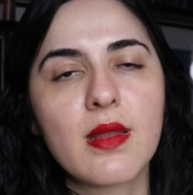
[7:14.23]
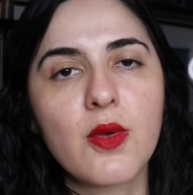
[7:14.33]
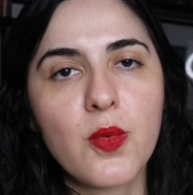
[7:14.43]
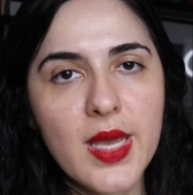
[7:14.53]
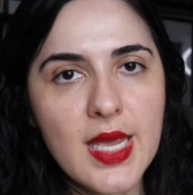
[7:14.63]

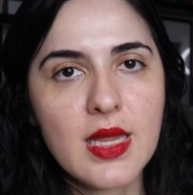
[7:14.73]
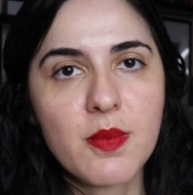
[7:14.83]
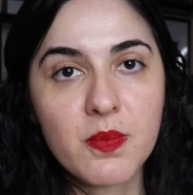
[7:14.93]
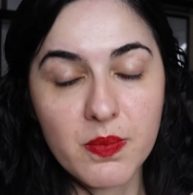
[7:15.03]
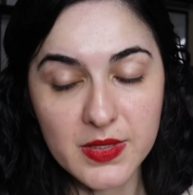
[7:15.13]
the way
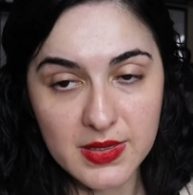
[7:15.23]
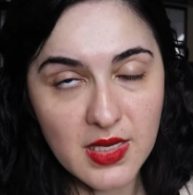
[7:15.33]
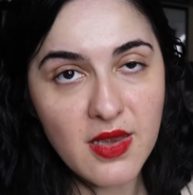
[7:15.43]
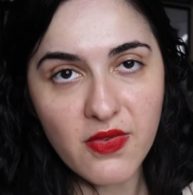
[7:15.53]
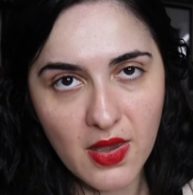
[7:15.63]
they
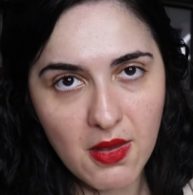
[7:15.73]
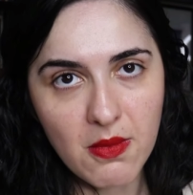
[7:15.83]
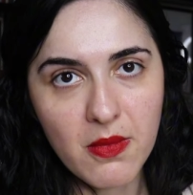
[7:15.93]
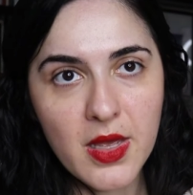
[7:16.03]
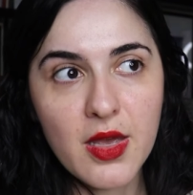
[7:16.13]
perceive
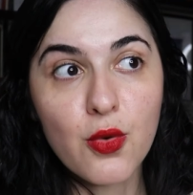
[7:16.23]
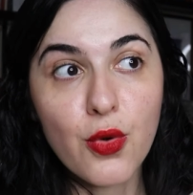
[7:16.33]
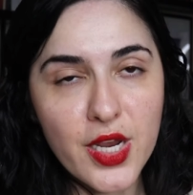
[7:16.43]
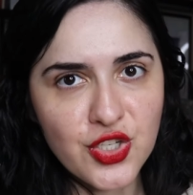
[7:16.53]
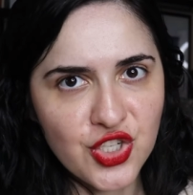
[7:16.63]
him
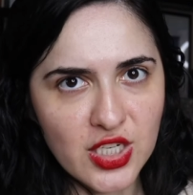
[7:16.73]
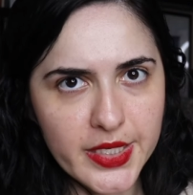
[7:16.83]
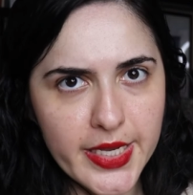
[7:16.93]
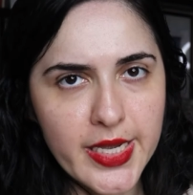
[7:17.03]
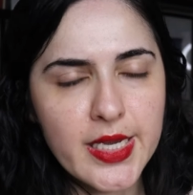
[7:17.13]

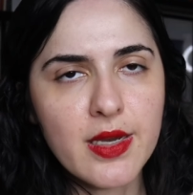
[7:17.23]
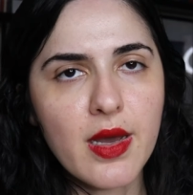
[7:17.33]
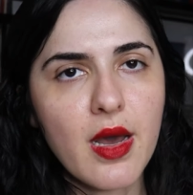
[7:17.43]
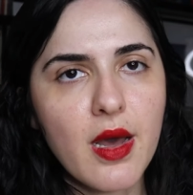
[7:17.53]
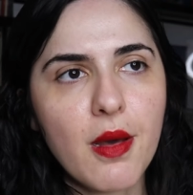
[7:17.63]
racially.
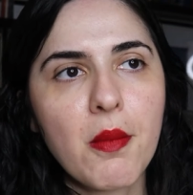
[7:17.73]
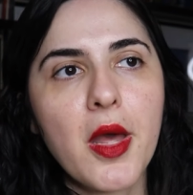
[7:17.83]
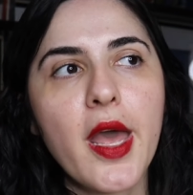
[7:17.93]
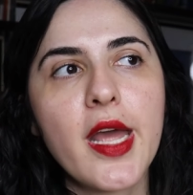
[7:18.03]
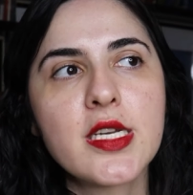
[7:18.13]

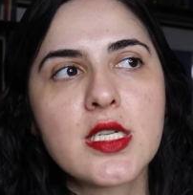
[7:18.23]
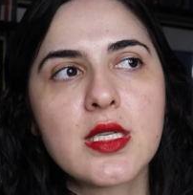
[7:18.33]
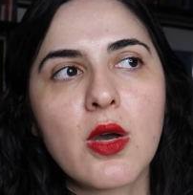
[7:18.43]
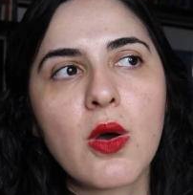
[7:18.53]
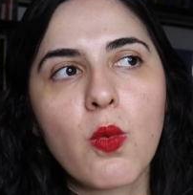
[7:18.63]
And
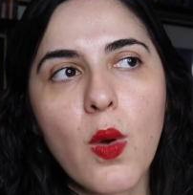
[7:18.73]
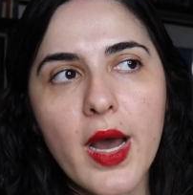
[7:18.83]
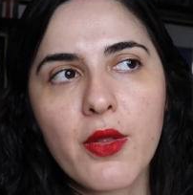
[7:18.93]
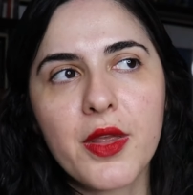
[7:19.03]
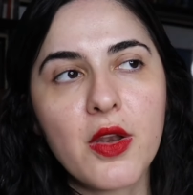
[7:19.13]

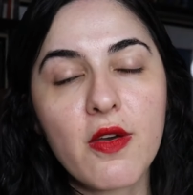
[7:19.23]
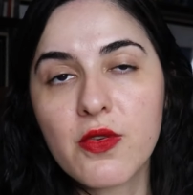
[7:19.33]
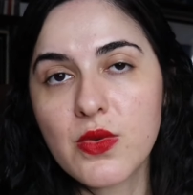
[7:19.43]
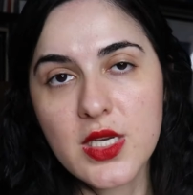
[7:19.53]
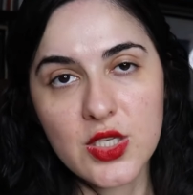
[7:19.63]
while the
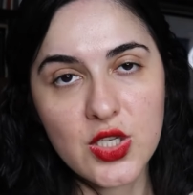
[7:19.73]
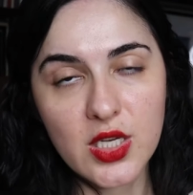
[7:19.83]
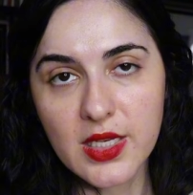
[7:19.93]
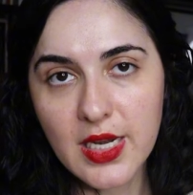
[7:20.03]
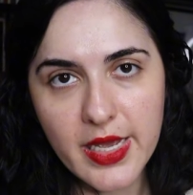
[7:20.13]
novel is
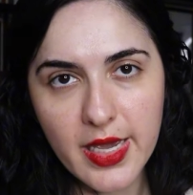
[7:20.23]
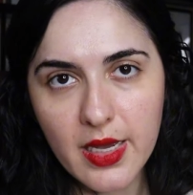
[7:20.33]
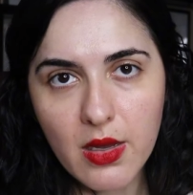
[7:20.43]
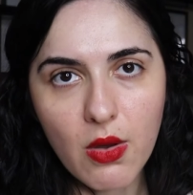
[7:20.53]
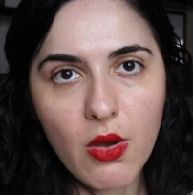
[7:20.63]
not
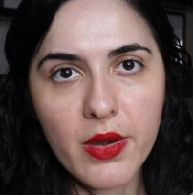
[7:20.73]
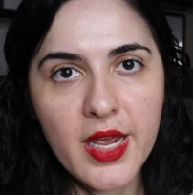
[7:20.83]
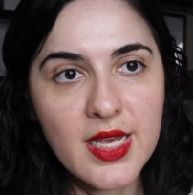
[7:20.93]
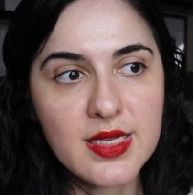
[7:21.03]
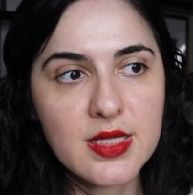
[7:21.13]
clear on
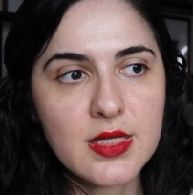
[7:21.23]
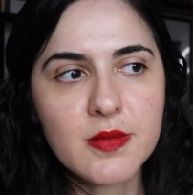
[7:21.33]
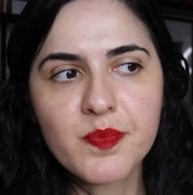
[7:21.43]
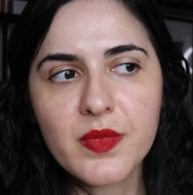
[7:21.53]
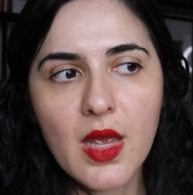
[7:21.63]

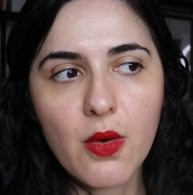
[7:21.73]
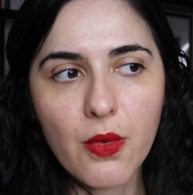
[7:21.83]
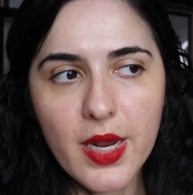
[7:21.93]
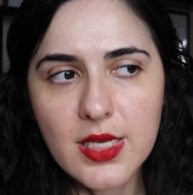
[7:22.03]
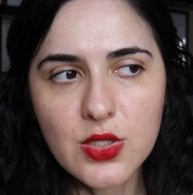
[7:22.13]
his
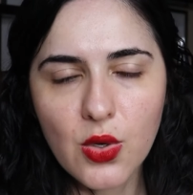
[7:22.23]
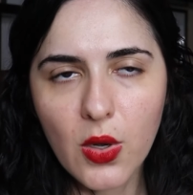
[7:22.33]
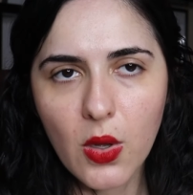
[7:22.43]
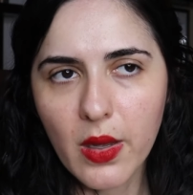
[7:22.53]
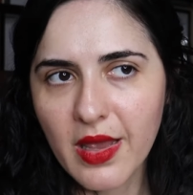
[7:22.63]
race
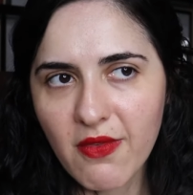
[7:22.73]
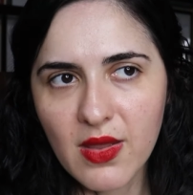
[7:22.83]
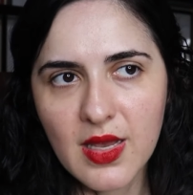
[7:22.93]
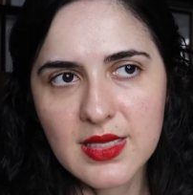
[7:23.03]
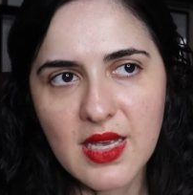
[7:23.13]
or
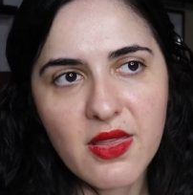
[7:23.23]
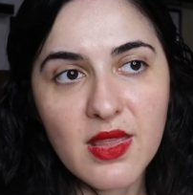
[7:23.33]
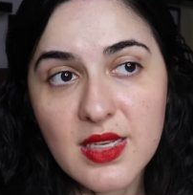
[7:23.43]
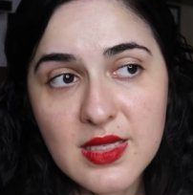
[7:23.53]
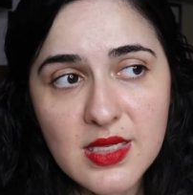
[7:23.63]
even his
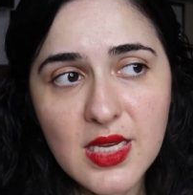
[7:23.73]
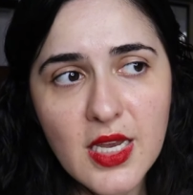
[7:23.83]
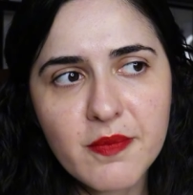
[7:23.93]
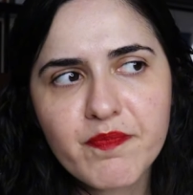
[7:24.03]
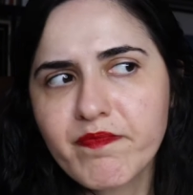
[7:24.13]
ethnicity,